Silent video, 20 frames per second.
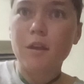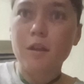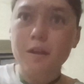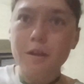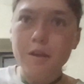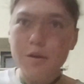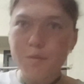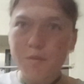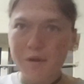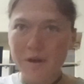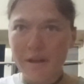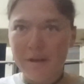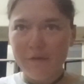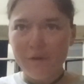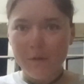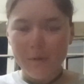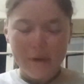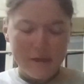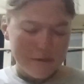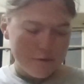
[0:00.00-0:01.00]
Good morning
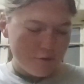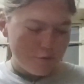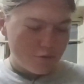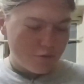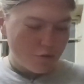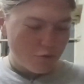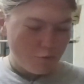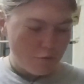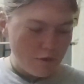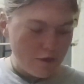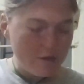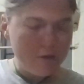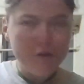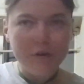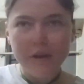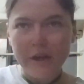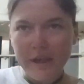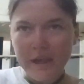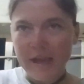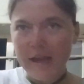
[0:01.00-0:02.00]
everyone. So we are
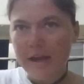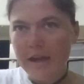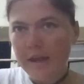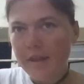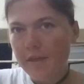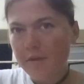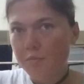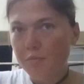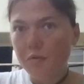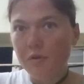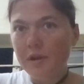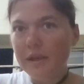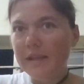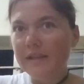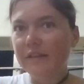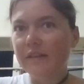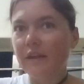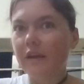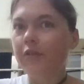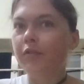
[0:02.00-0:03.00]
doing another
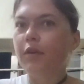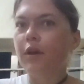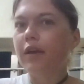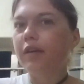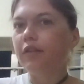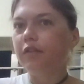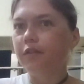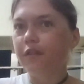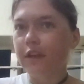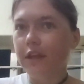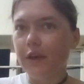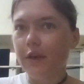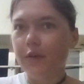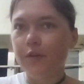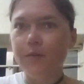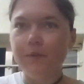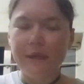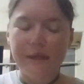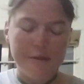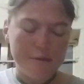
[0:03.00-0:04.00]
pre-sunrise video
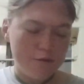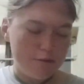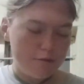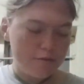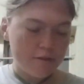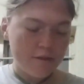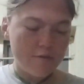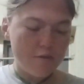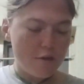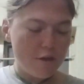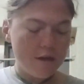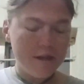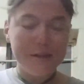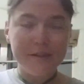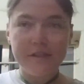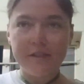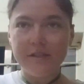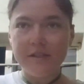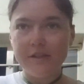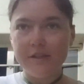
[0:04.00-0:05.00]
because I've got a lot
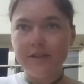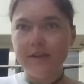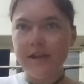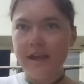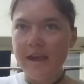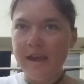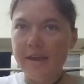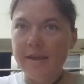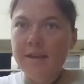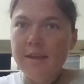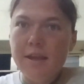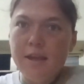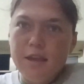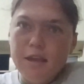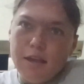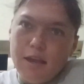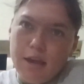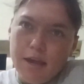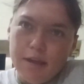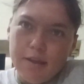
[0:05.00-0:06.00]
to do today
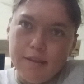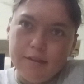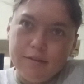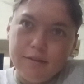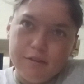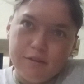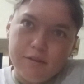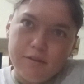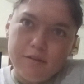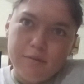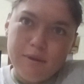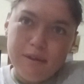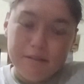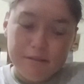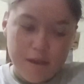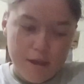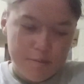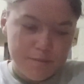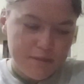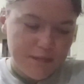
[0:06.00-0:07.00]
and this is just the best
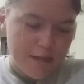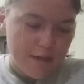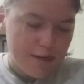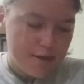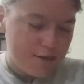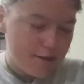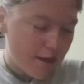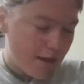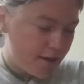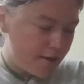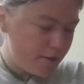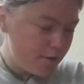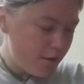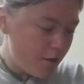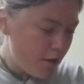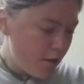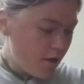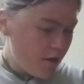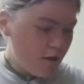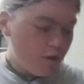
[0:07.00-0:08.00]
time to get it done.
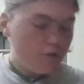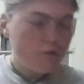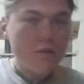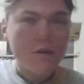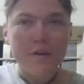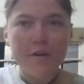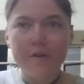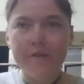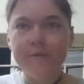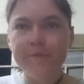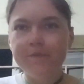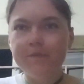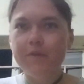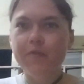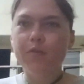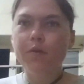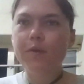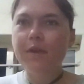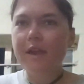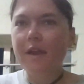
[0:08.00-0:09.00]
So
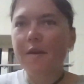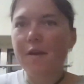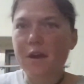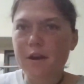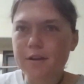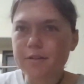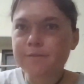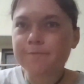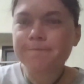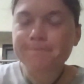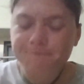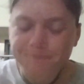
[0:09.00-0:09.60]
before we carry on,